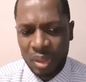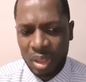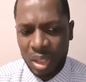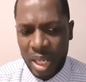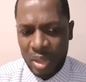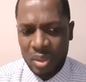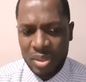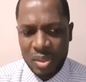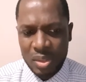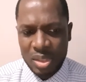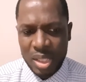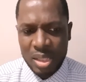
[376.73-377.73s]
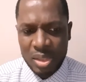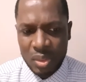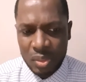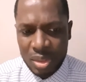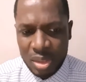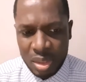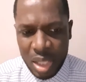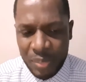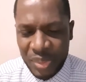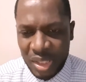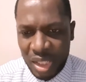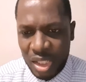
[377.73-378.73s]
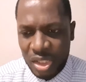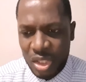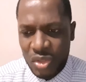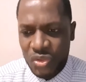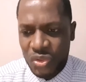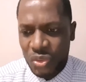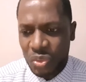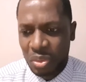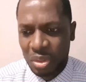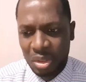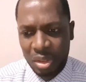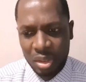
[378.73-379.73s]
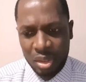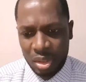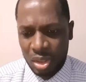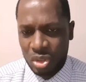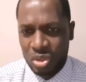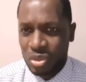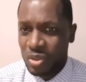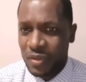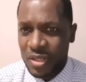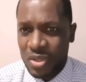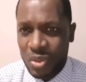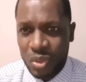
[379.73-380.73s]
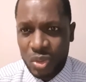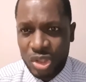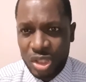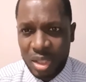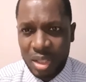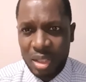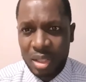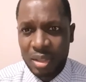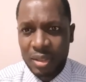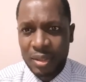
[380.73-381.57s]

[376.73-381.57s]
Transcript: I also sent out applications to Nova Scotia,